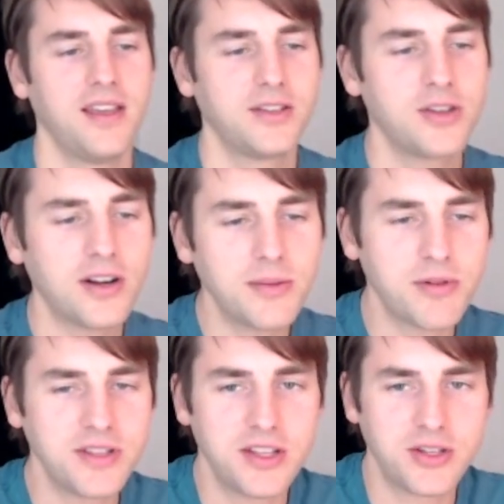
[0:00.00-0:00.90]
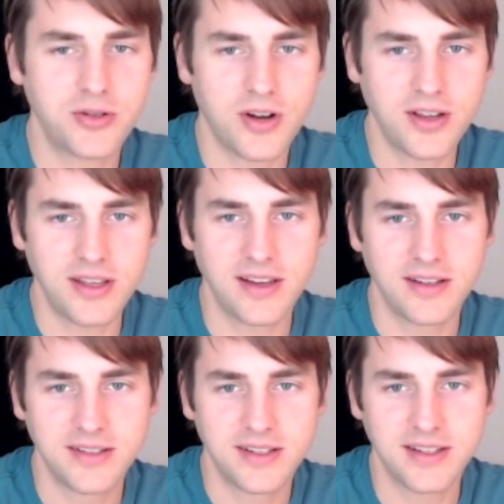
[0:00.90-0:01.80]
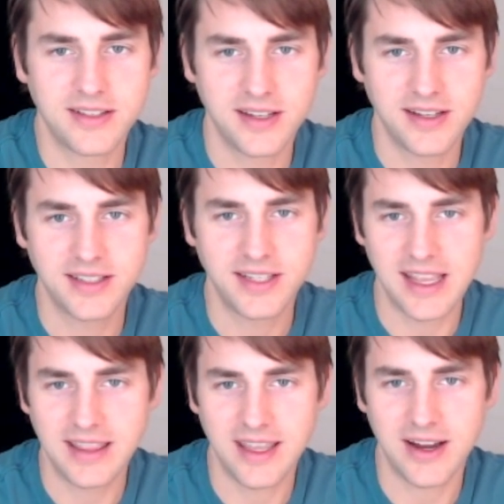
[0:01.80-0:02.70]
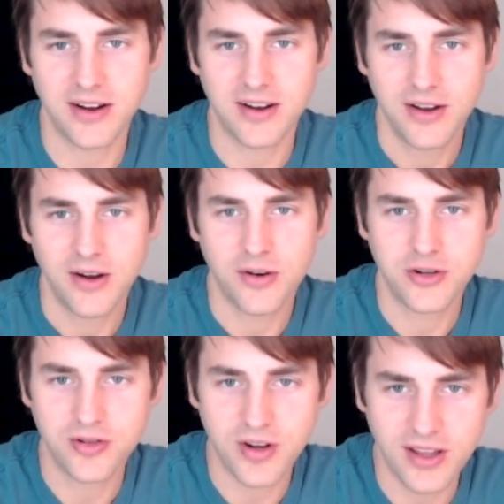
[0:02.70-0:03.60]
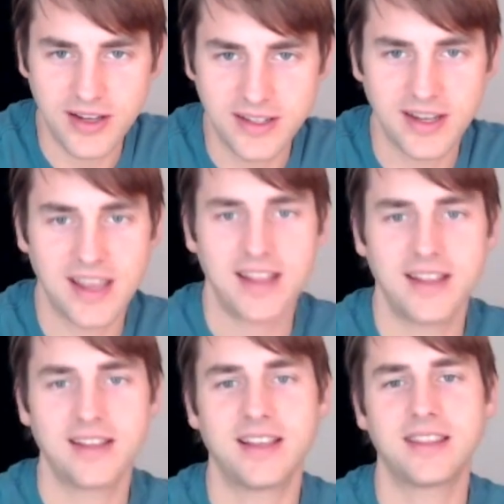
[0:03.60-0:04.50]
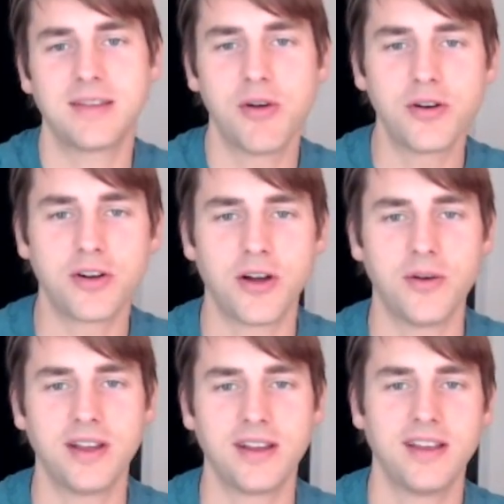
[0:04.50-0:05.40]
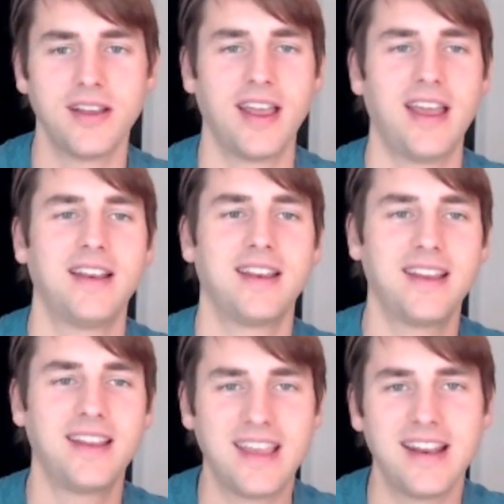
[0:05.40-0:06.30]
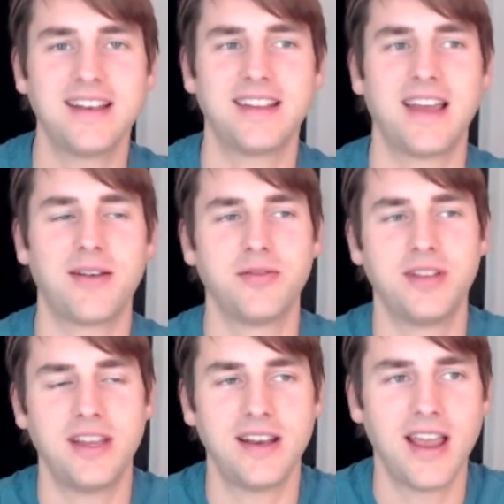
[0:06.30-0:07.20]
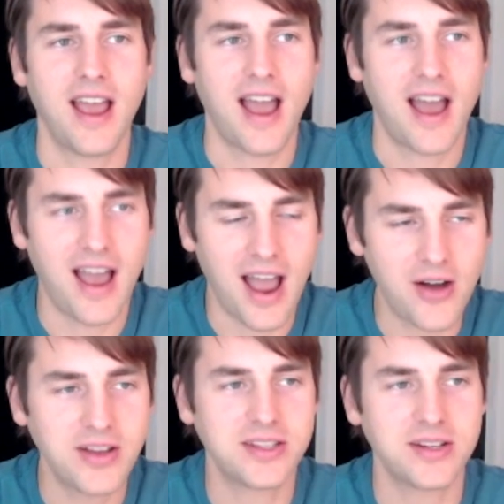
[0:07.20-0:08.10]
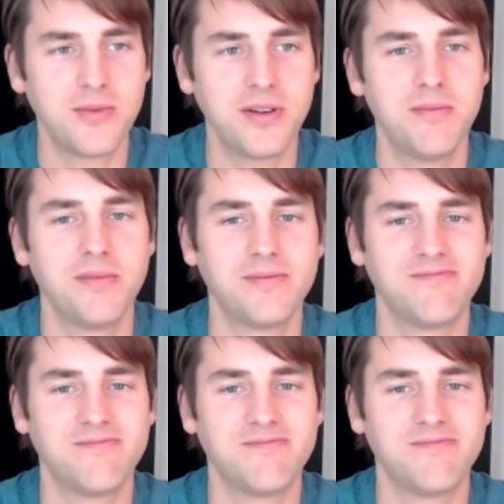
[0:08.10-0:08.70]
talk to the person that's struggling to to to get there or struggling to get get the motor going and get into that routine how can someone